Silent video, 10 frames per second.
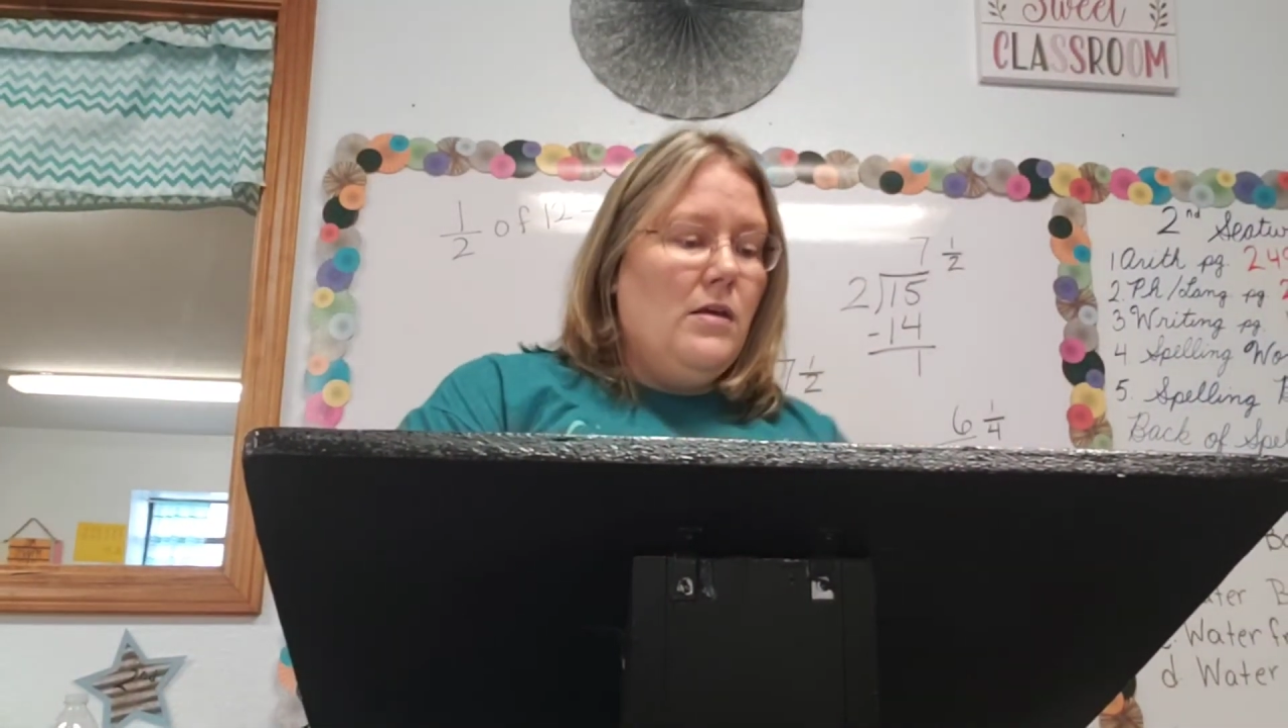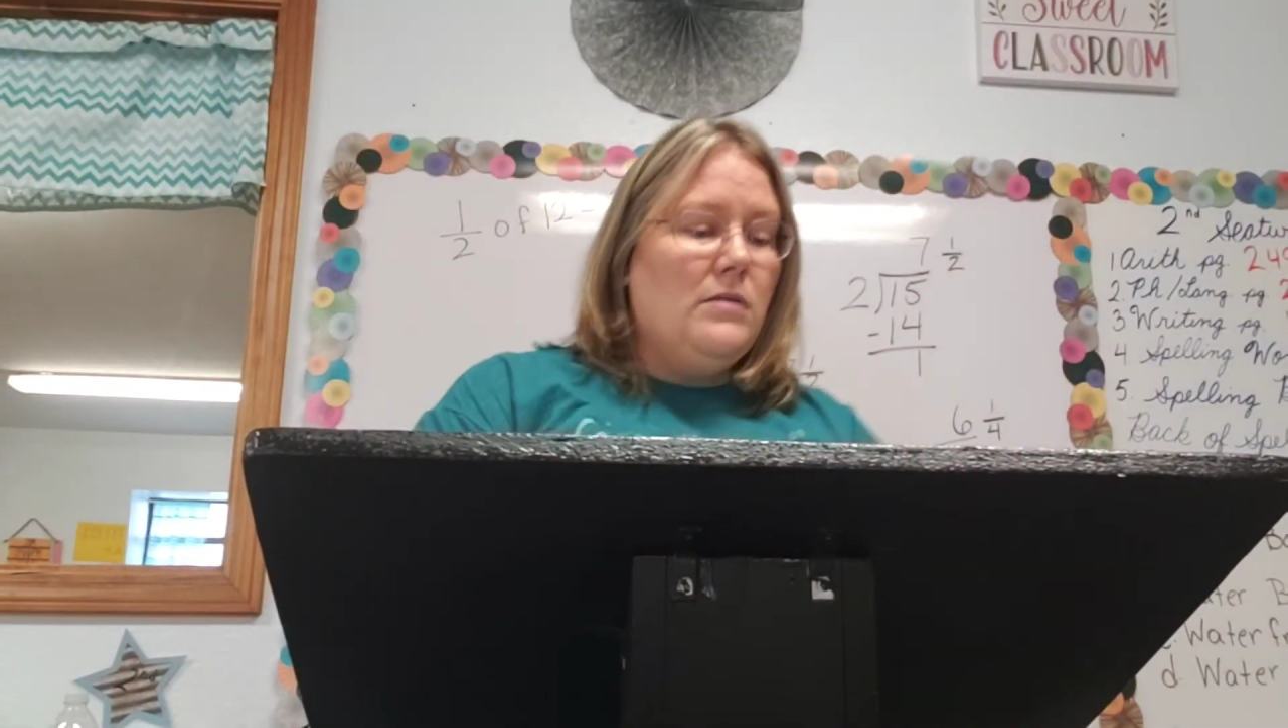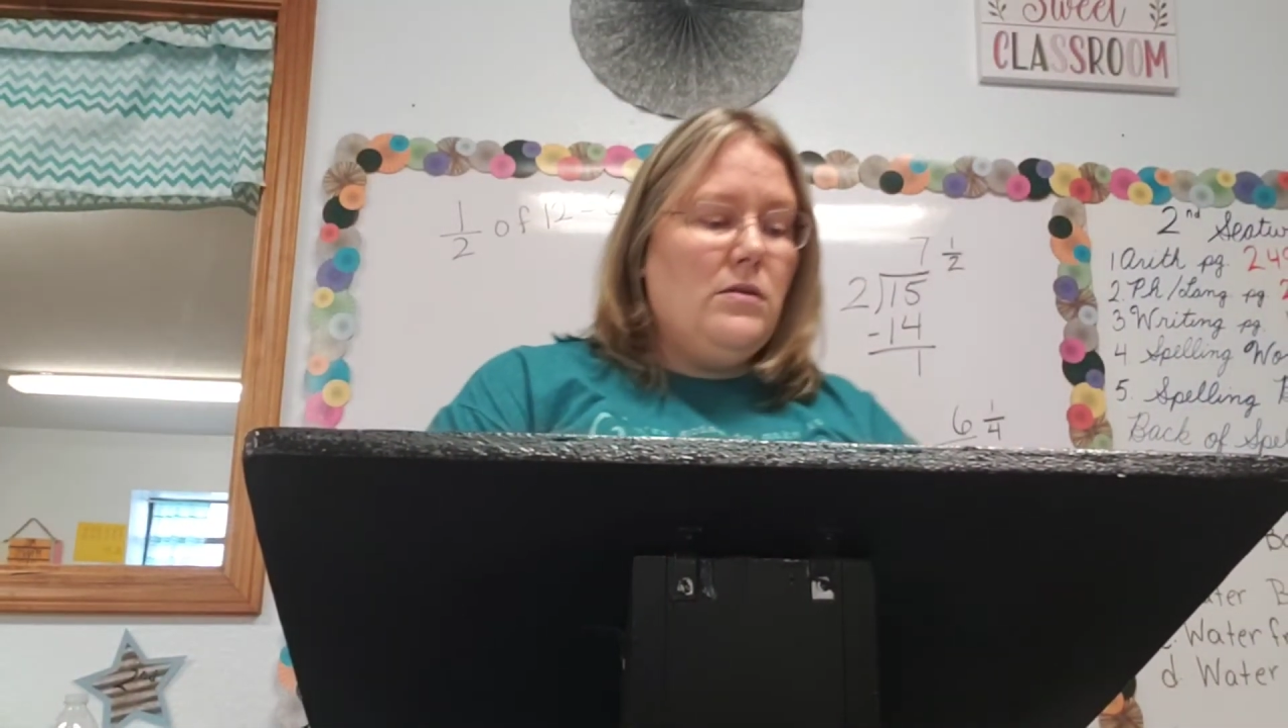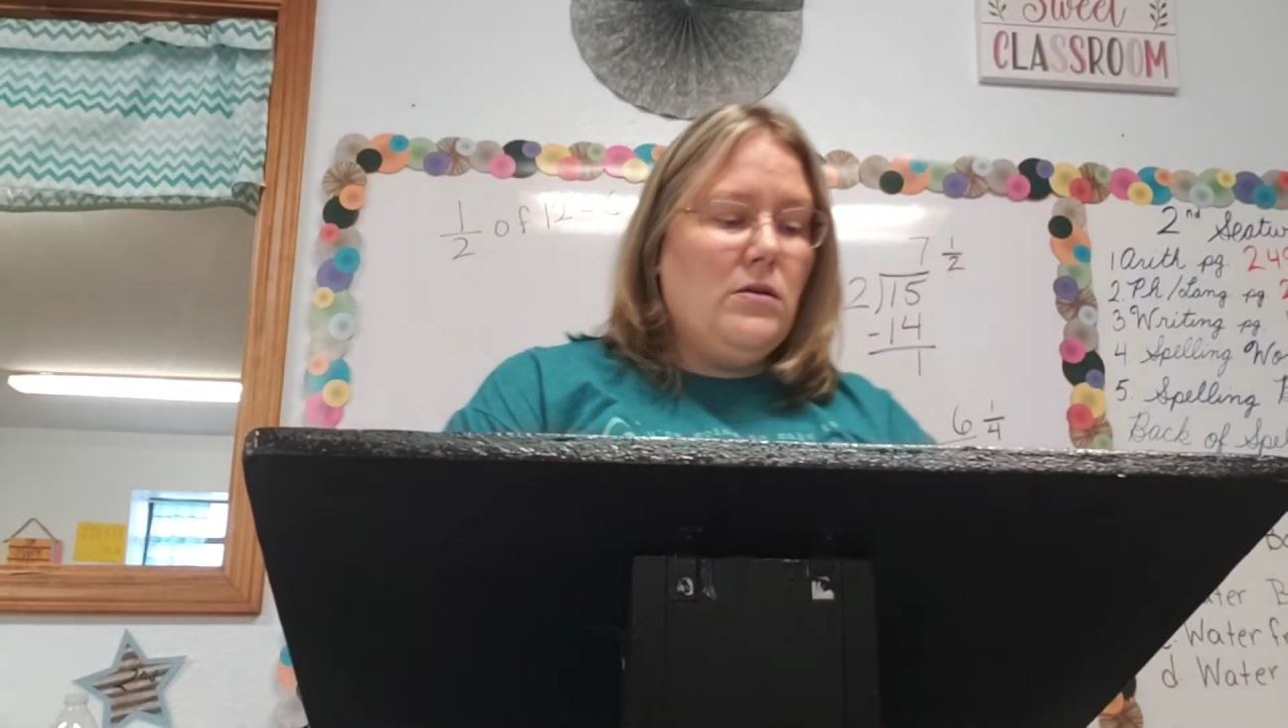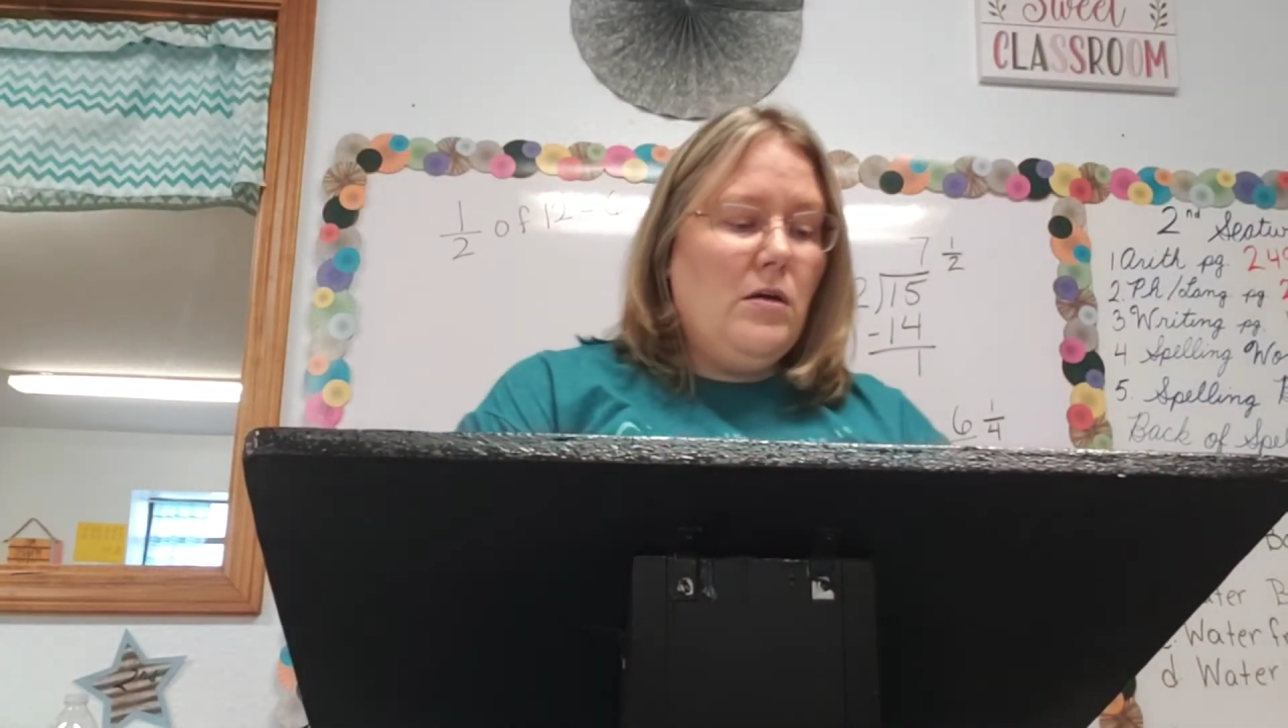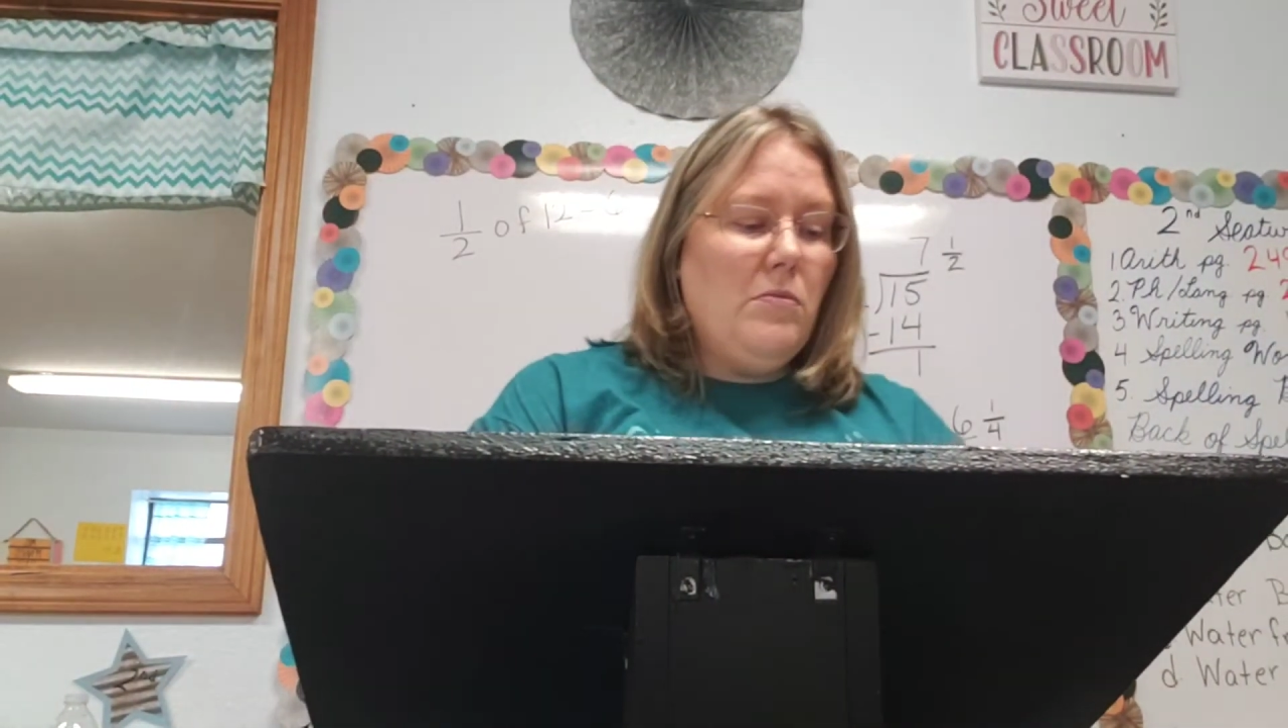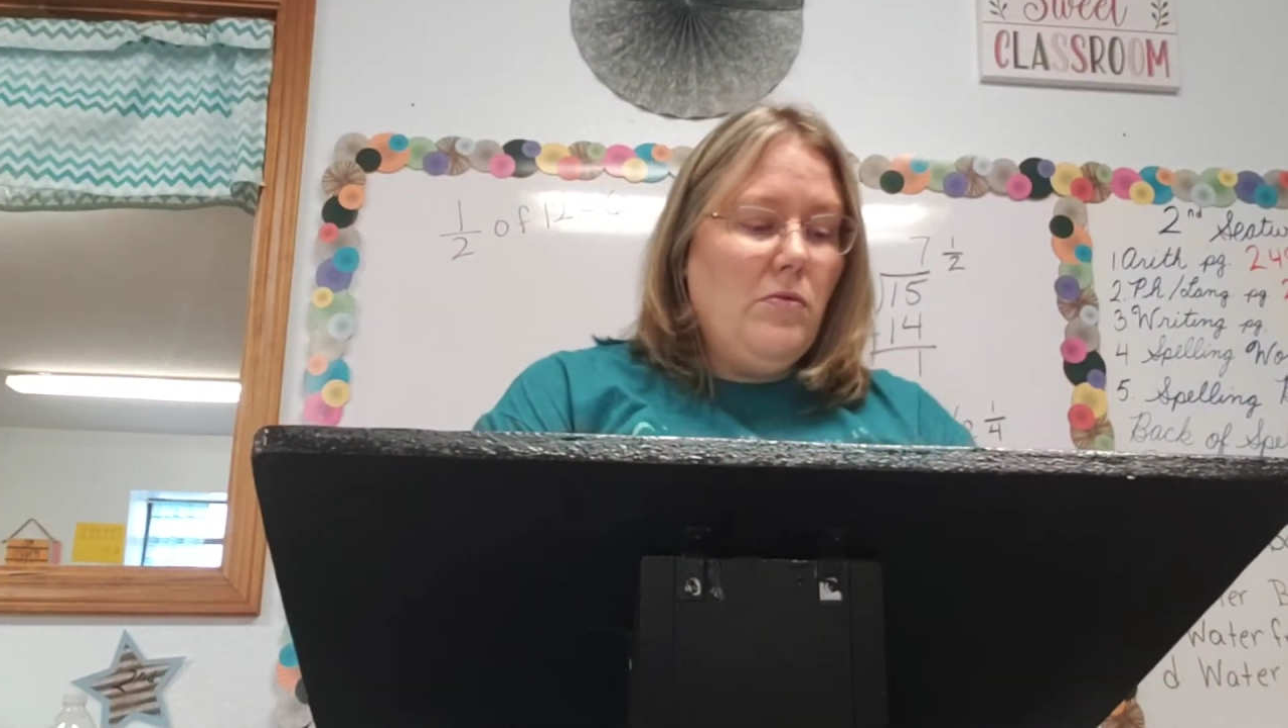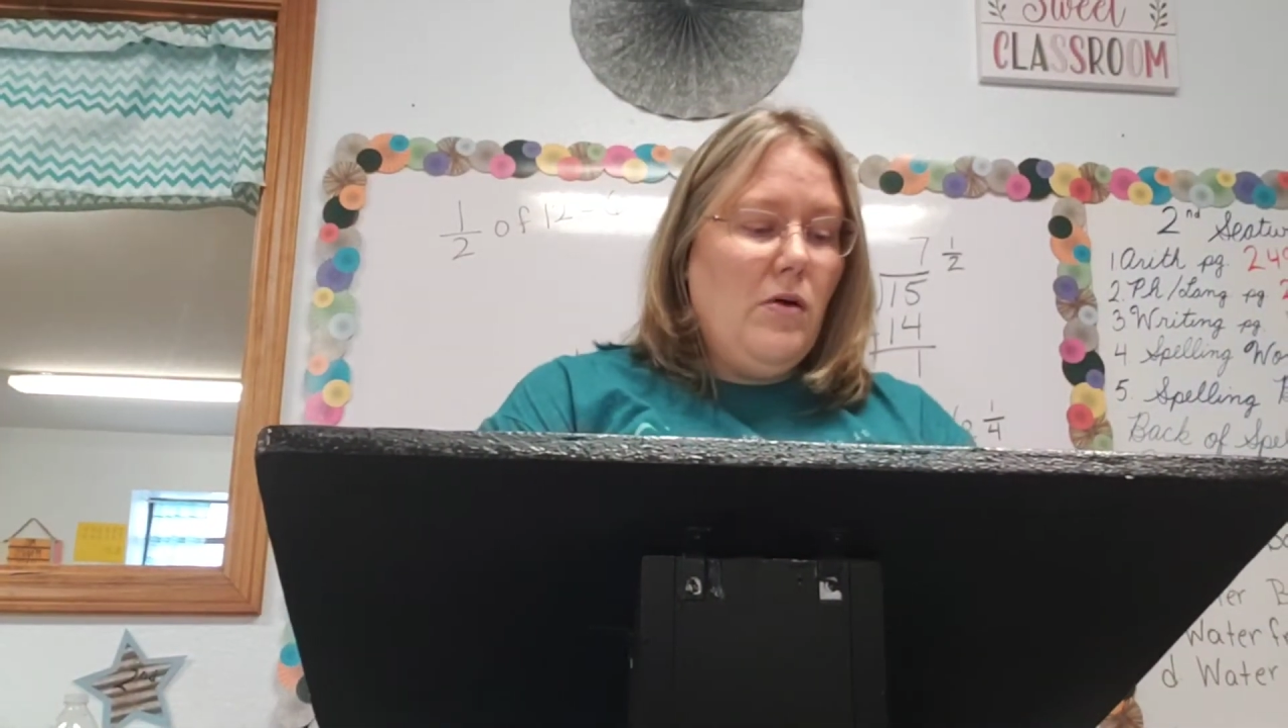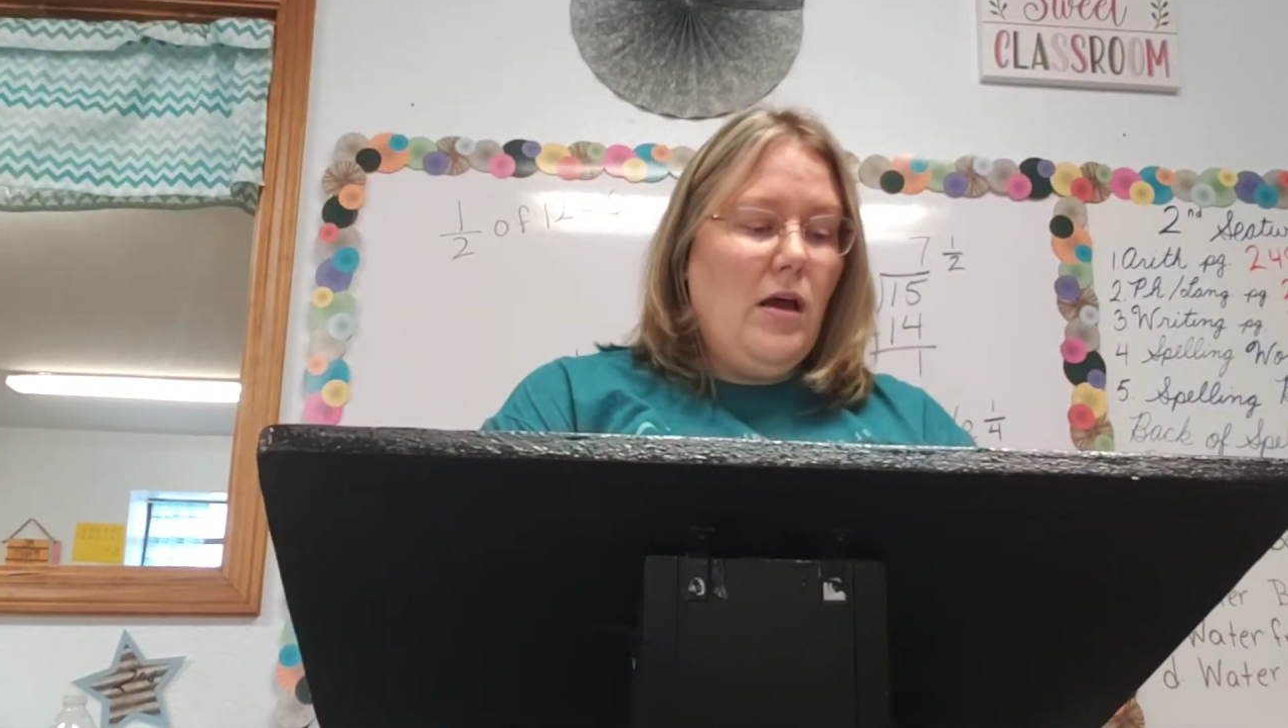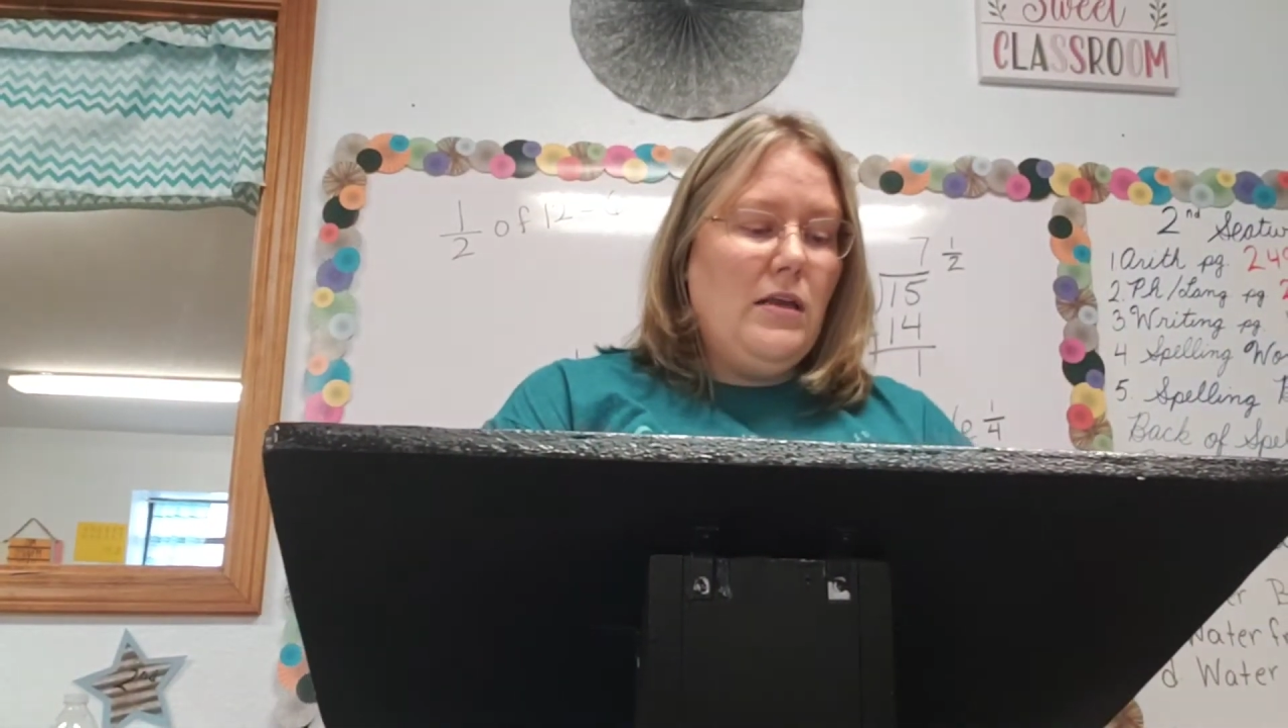So number 1,